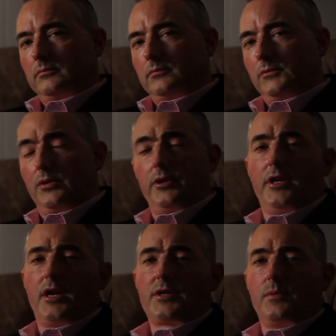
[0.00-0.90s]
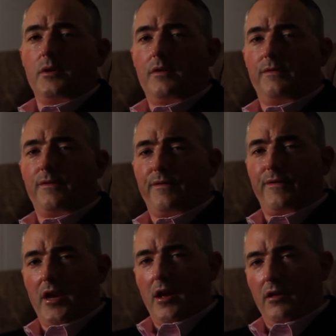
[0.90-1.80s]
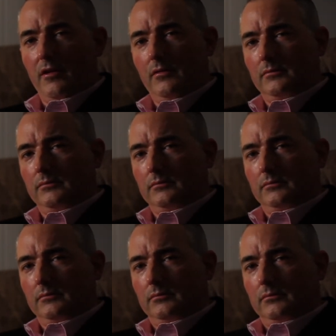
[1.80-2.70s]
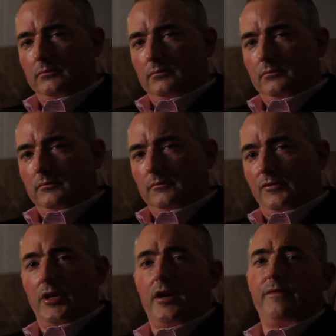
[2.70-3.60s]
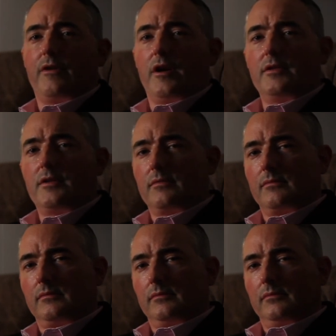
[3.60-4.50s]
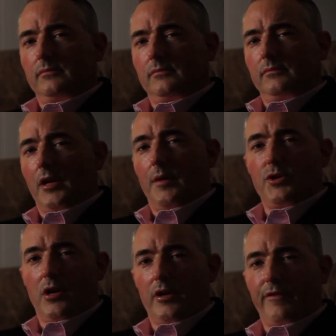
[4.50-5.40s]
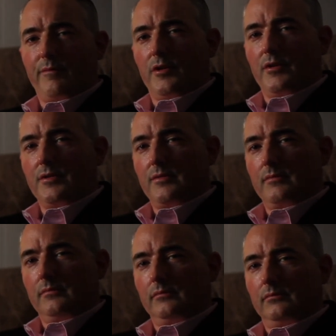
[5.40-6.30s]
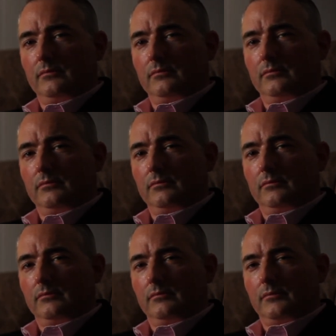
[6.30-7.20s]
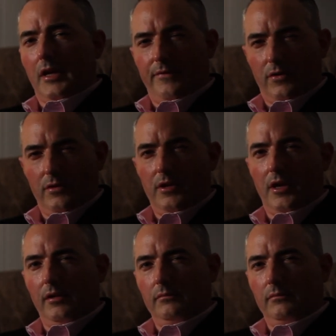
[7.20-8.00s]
Tune in next week for the finale. For Night Frights, I'm Jon F. Merz. Have a good night.